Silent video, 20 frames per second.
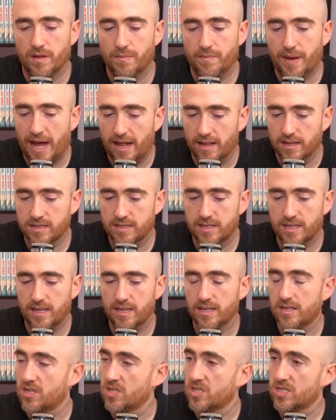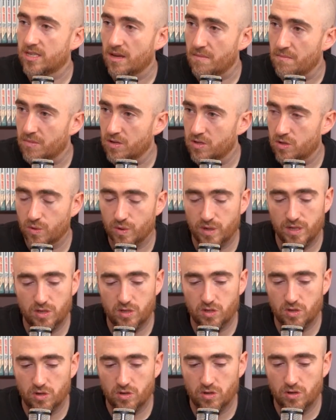Palantir December
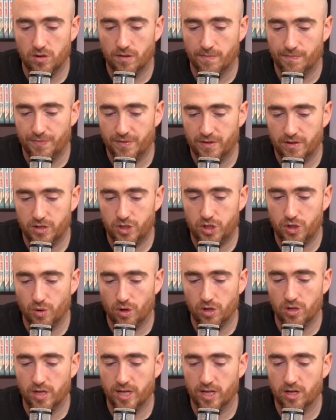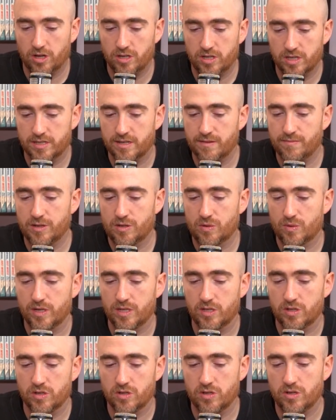22, Duolingo December
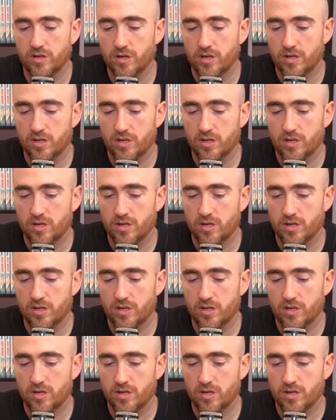22,